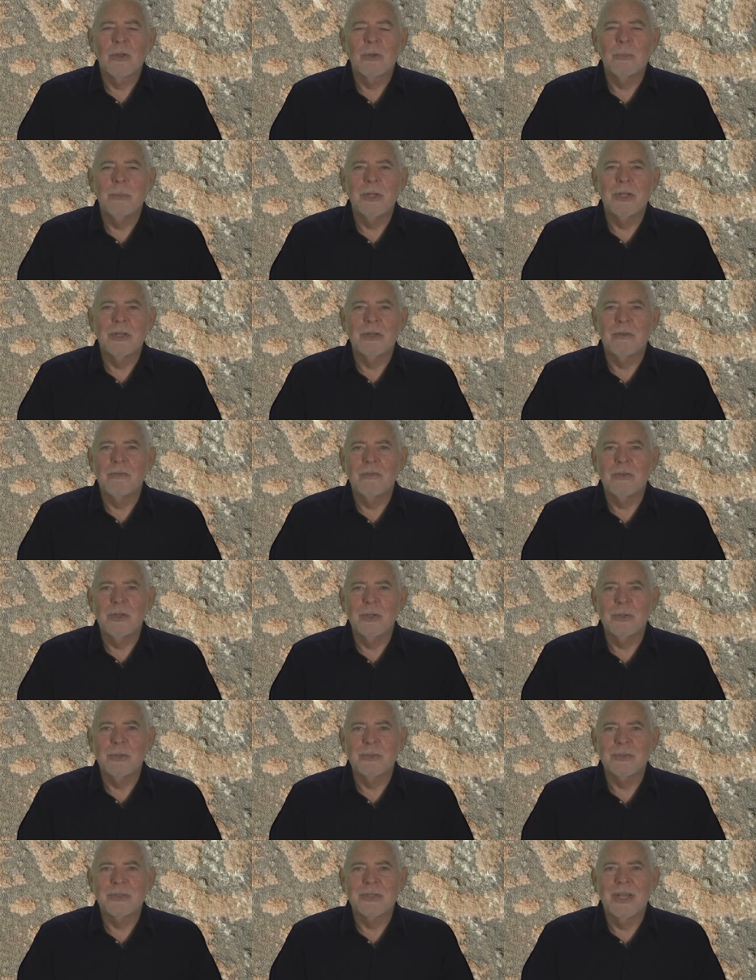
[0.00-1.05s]
2 million
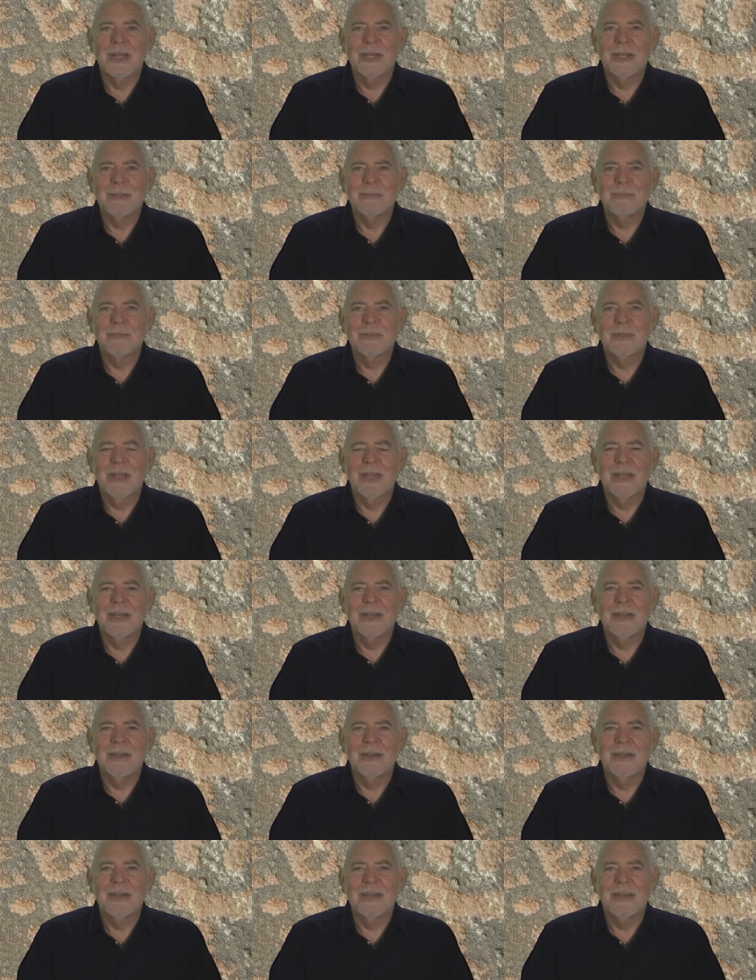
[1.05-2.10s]
views now.
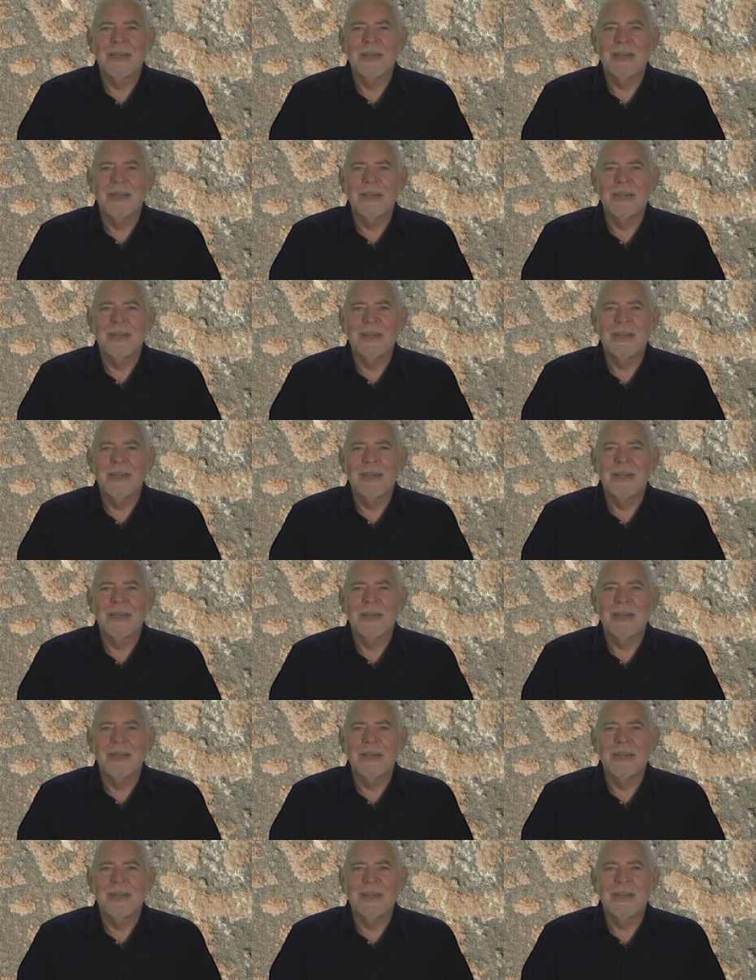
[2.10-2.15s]
And uh,